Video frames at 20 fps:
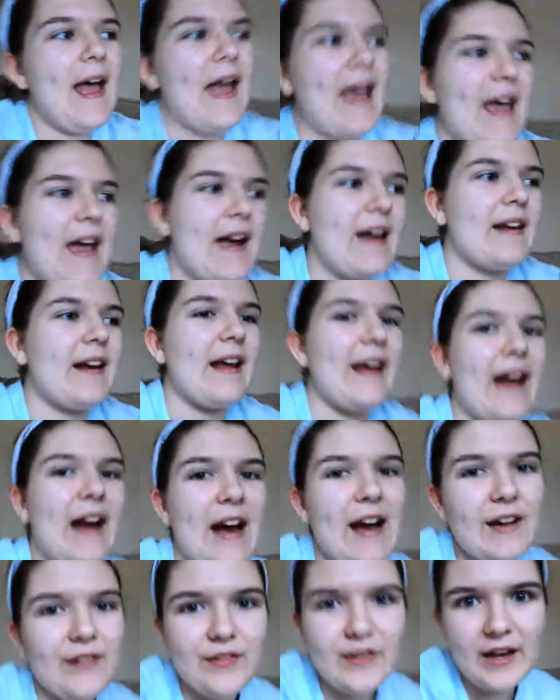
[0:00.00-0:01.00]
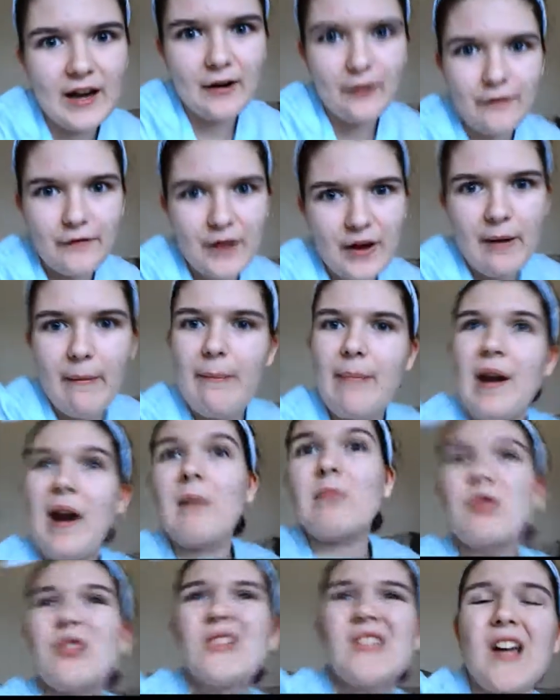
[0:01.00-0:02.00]
and I have the outfit, but
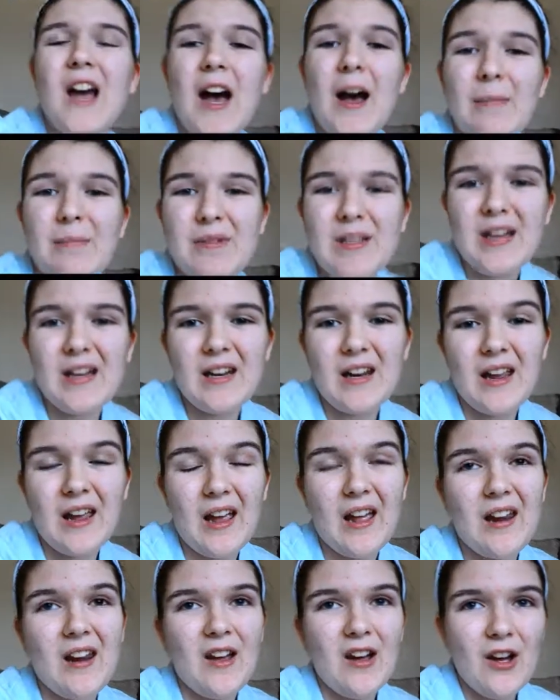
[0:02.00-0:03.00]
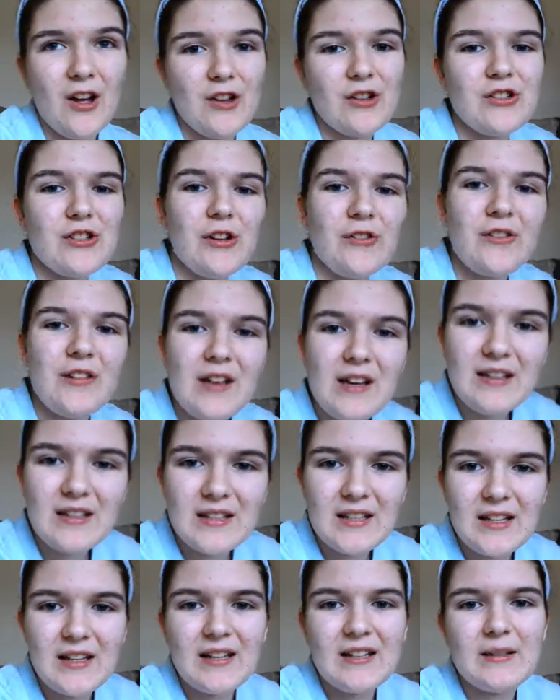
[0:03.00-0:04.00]
I'm just updating it. So
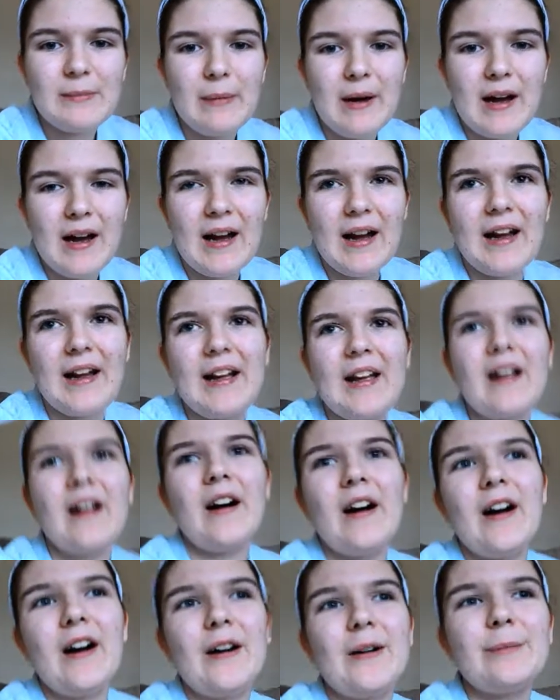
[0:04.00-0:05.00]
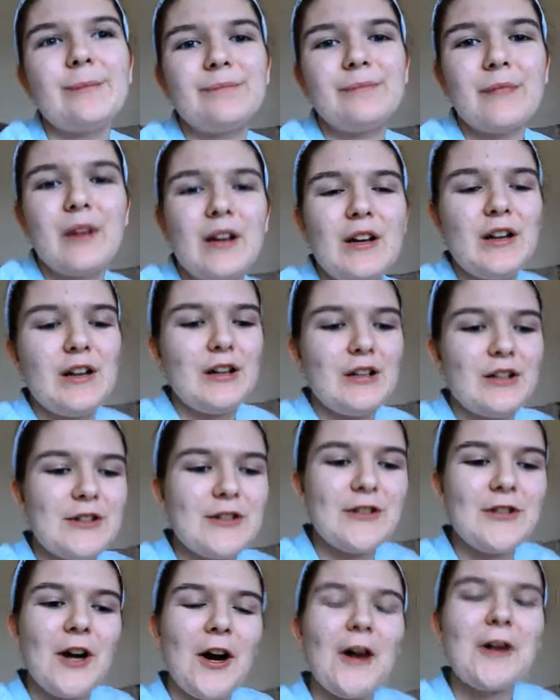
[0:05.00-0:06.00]
this is my um,
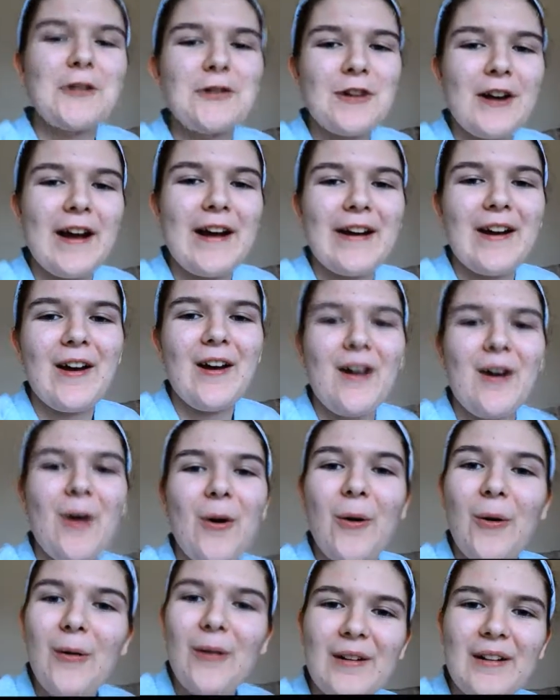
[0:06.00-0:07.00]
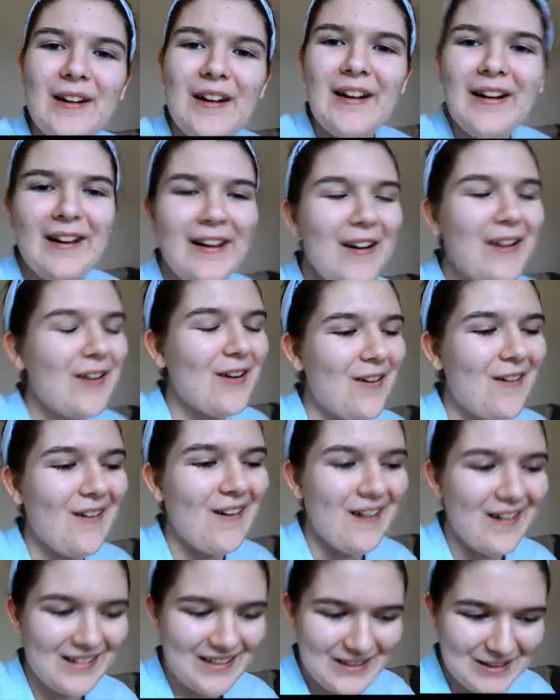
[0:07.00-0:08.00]
Star Trek Uhura
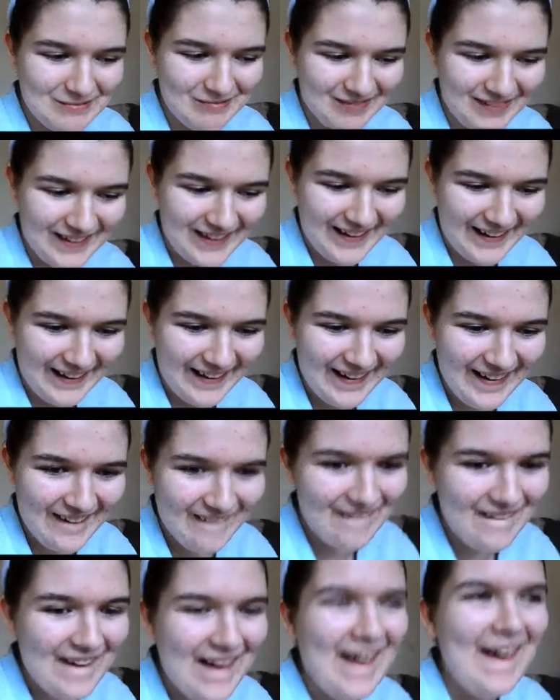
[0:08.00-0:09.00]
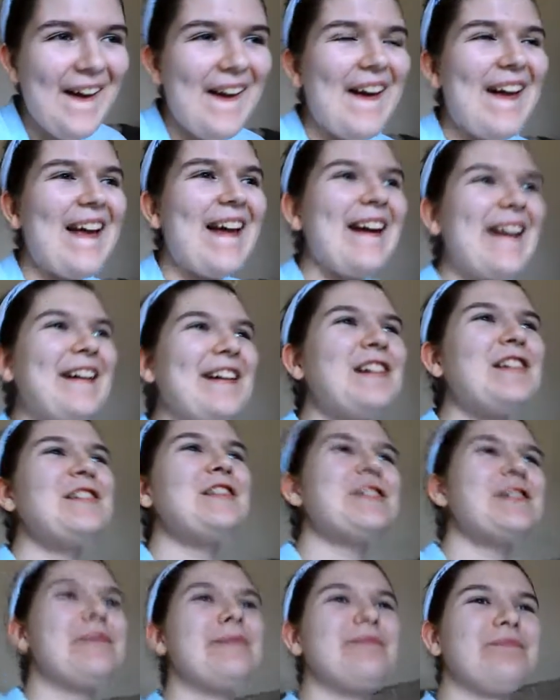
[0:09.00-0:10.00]
cosplay,
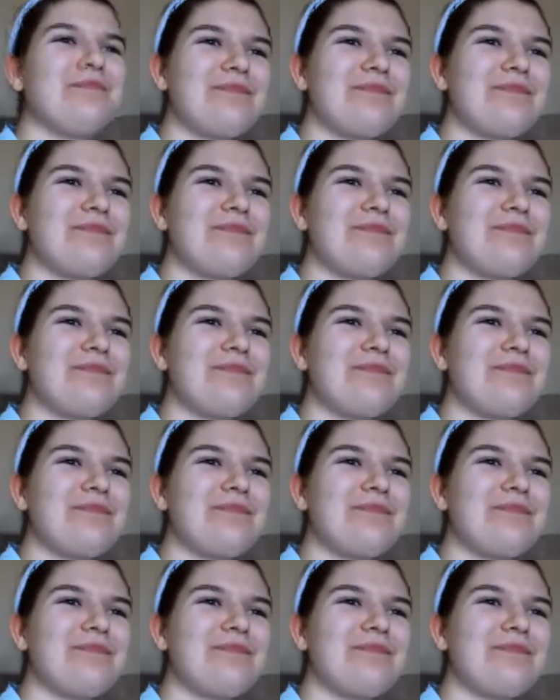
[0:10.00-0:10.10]
and